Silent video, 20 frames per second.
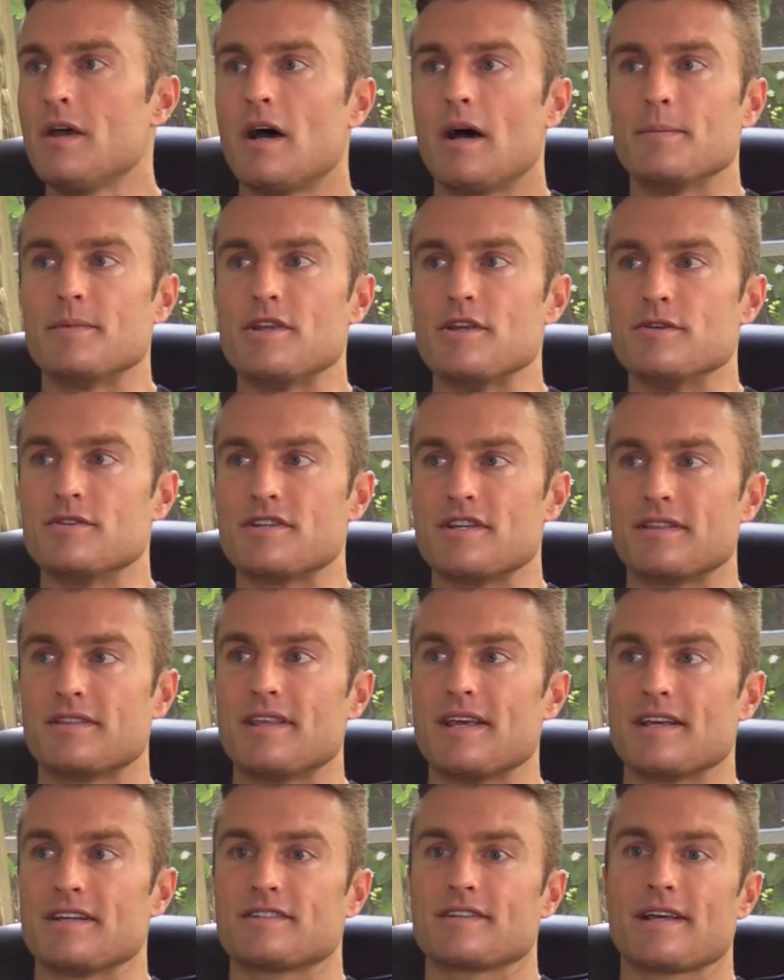I'm using
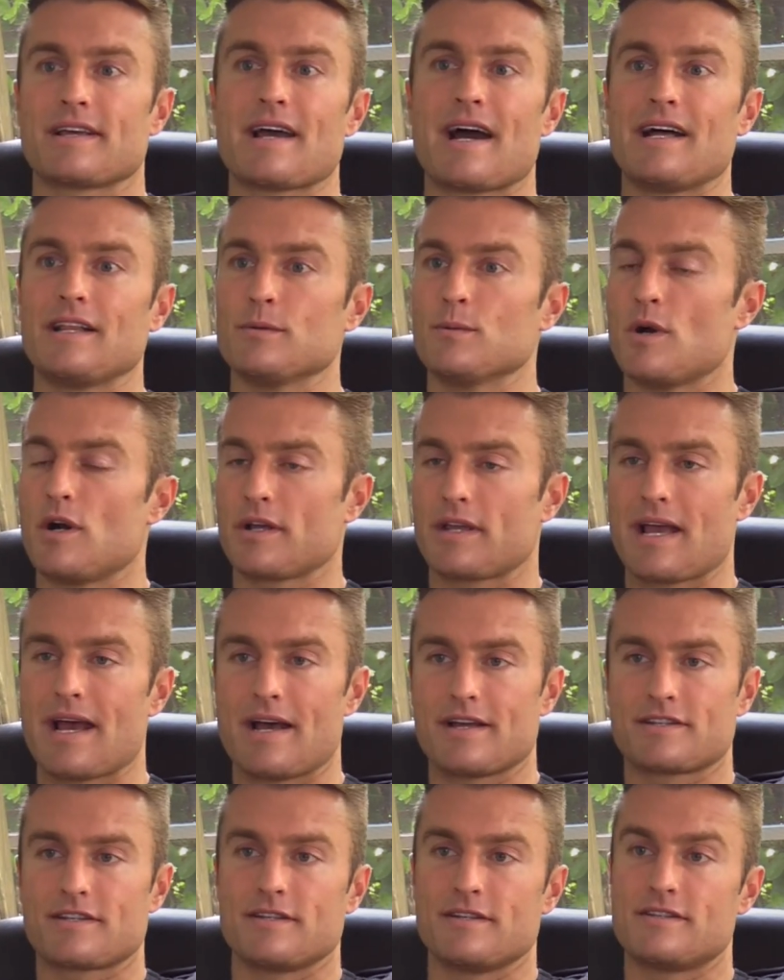things like hyaluronic
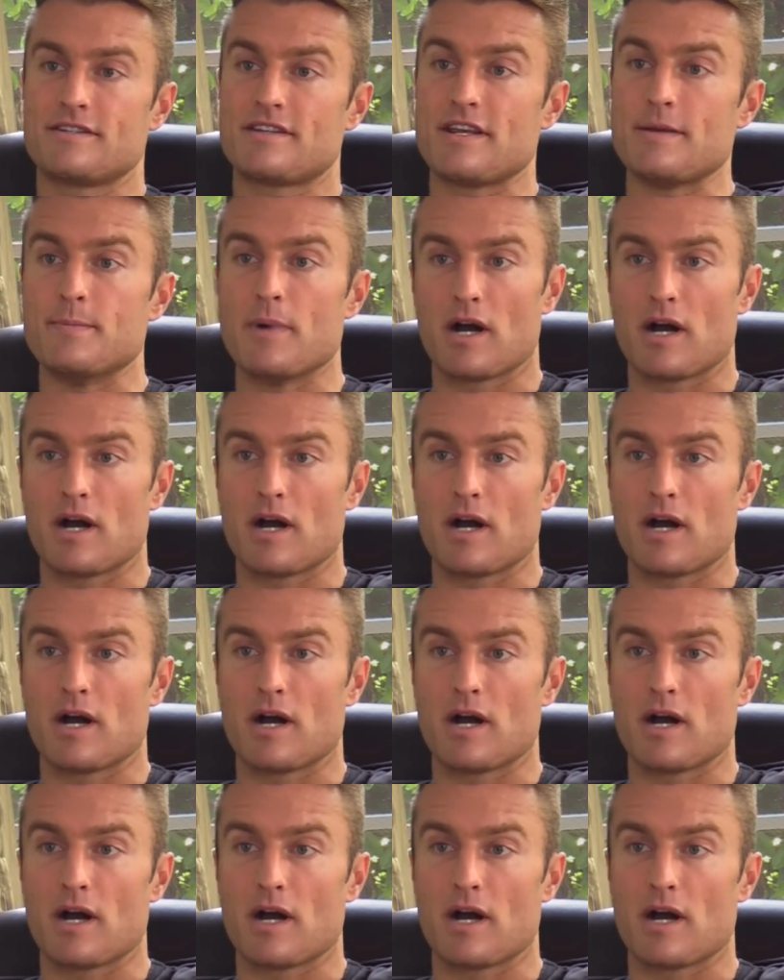acid, sea